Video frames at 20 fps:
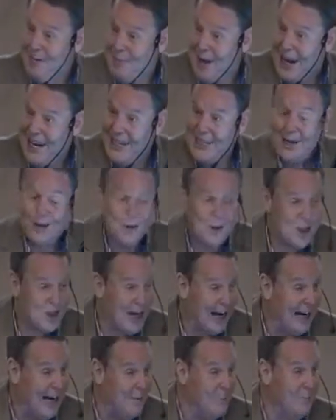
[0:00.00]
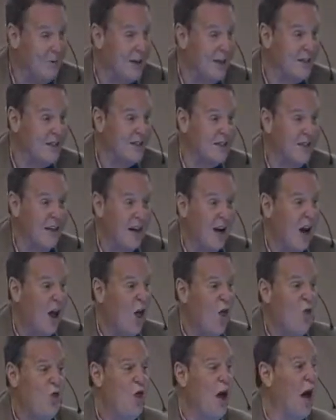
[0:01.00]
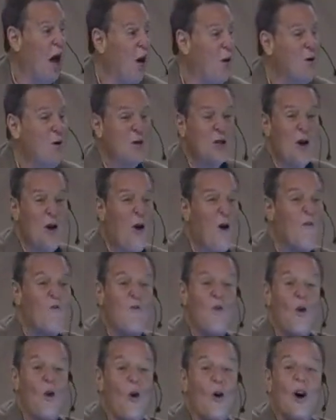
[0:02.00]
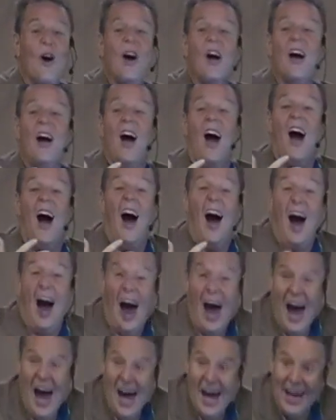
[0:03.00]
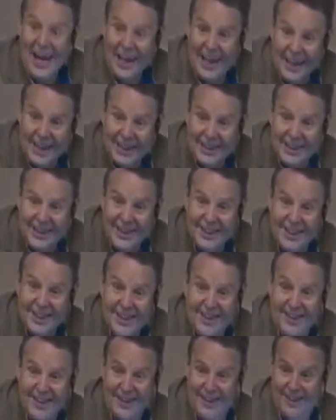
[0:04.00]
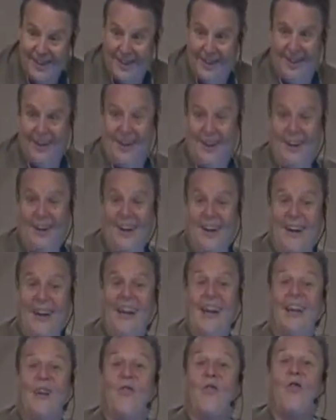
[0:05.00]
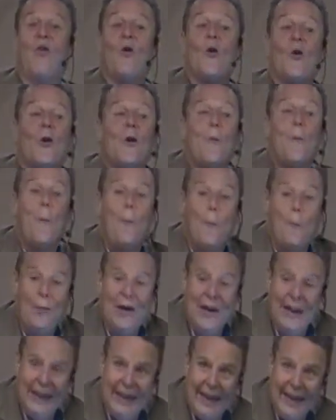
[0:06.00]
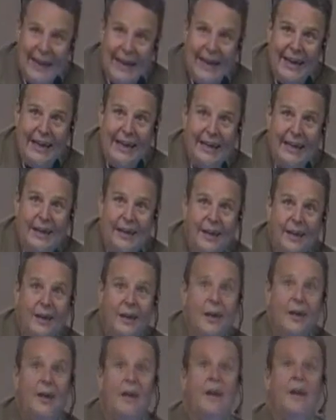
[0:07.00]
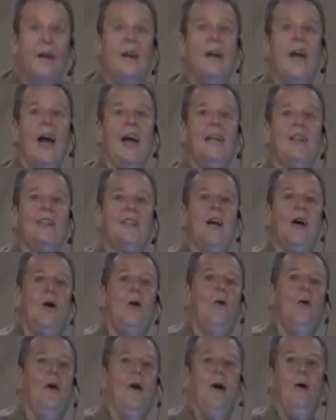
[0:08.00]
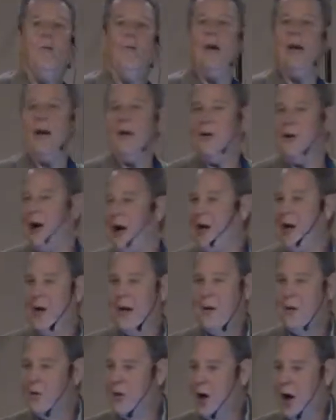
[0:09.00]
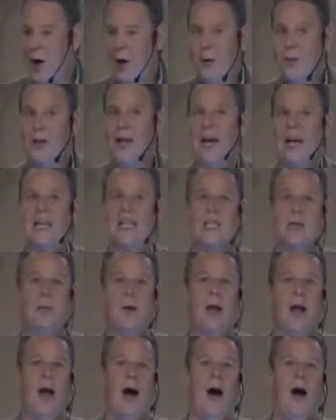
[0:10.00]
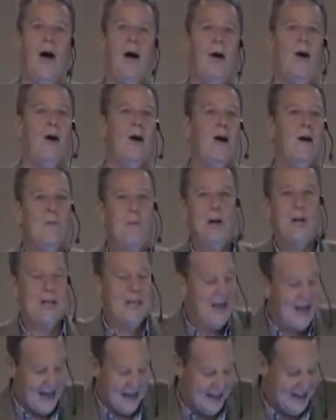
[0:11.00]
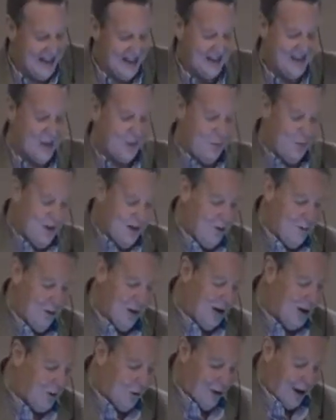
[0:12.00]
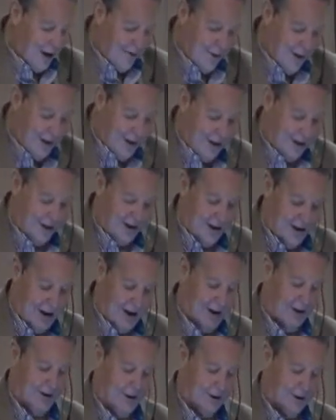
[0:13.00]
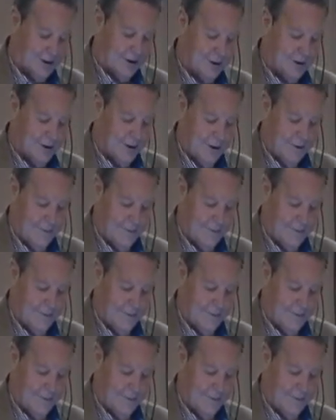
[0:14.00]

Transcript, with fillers: when he made those statements, those are for us. That's for me. And so we are not under the Old Testament law, but that doesn't mean we don't have any laws.